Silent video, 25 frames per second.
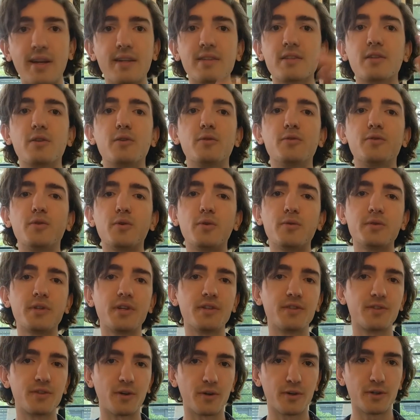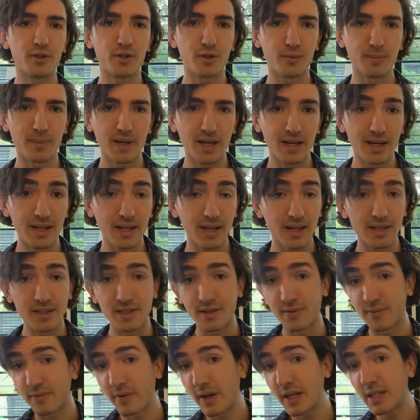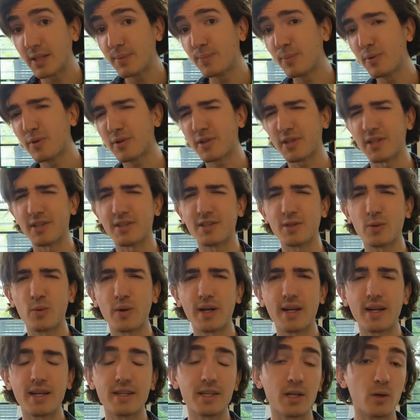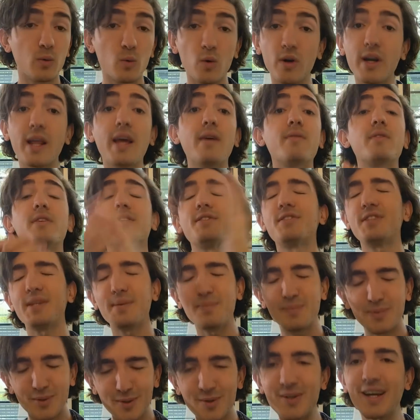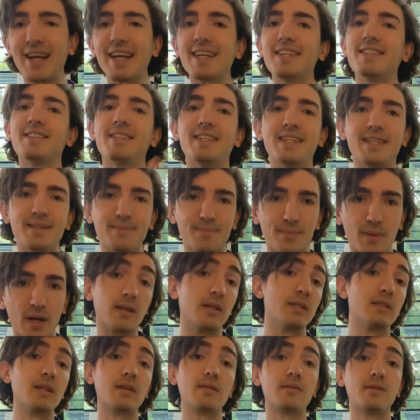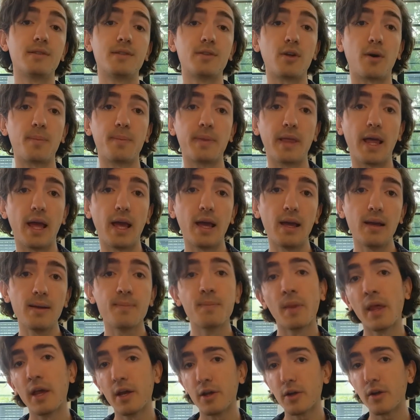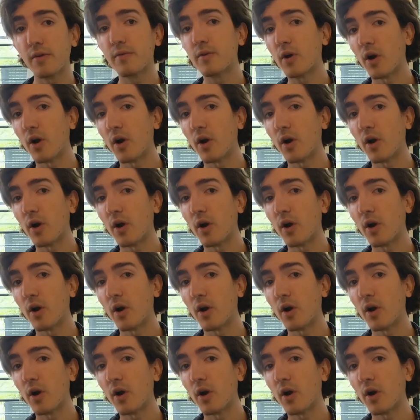includes all your social media, your Facebook, your Twitter, your whatever, simple, easy. But hey, it doesn't stop there. You've